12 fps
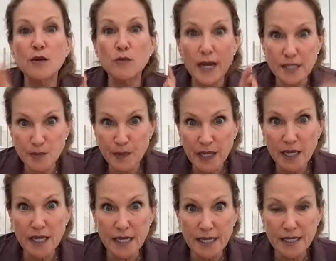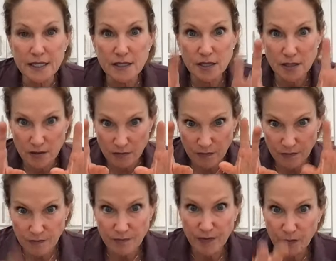the recipe is
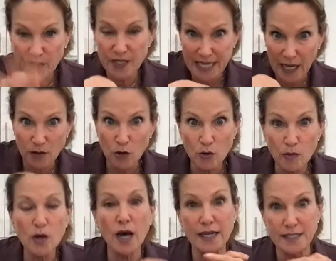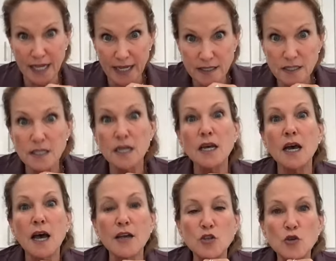when the downloadable content.
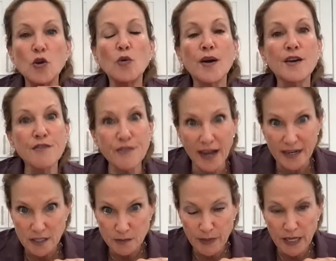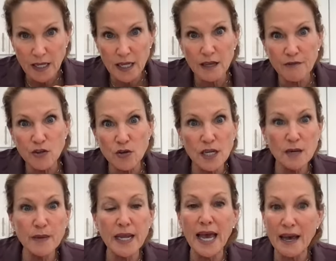You know where to find me if you
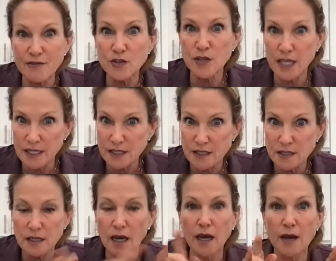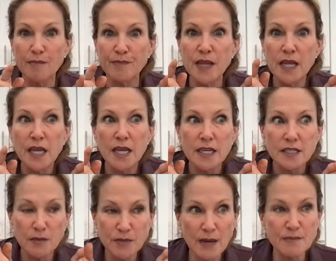need me after this. Um,
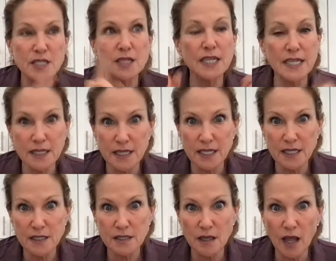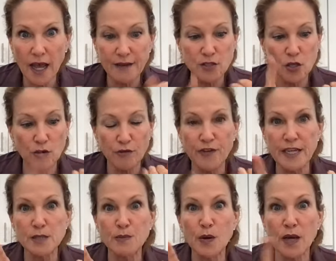sometimes the, these lives go to
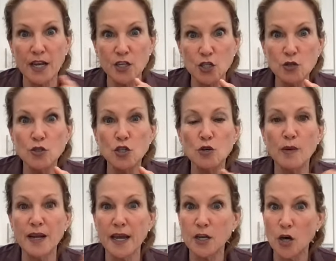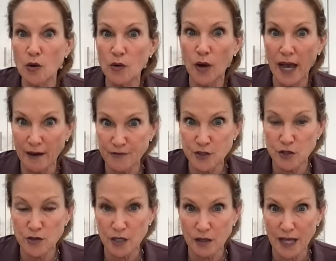Facebook and YouTube, and I go
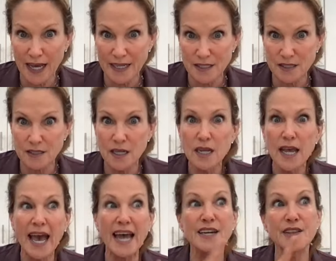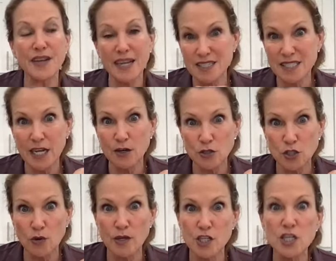after the class and the next day or
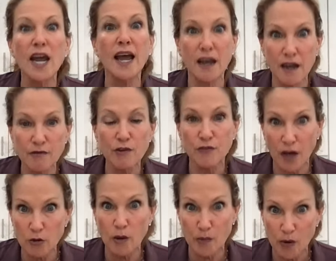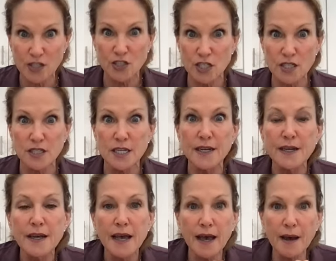so and check for follow up questions.
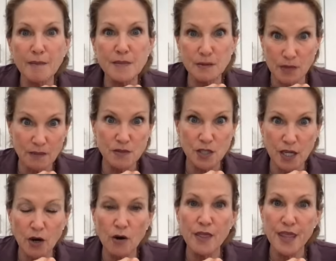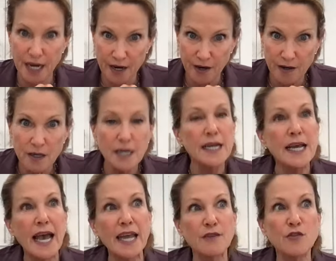Um, sometimes they are there.
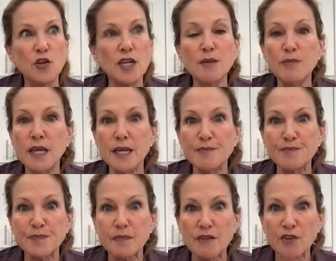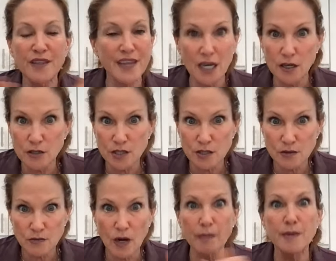And if you need me for anything
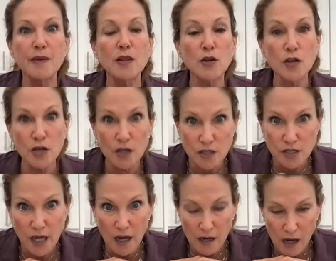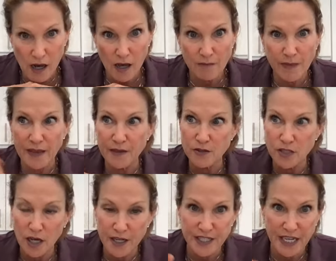else, robinmillercooks.com, and
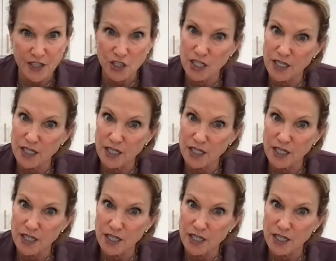there's a contact